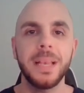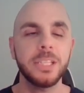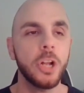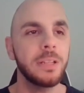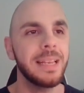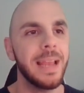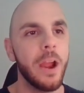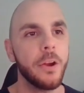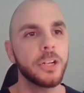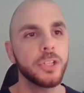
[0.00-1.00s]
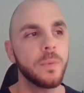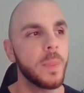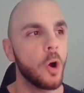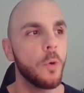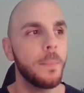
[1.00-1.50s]
Based on the characters from
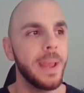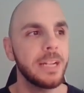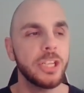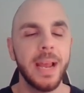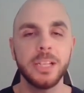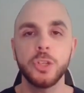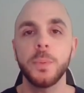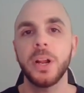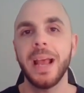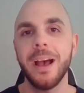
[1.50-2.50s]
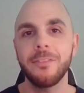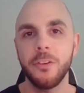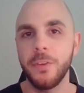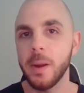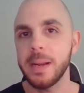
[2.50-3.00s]
the homepage, I assume they're gonna have
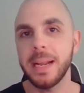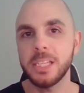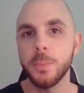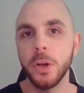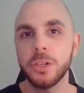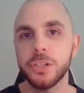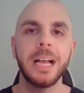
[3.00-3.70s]
very nice merch,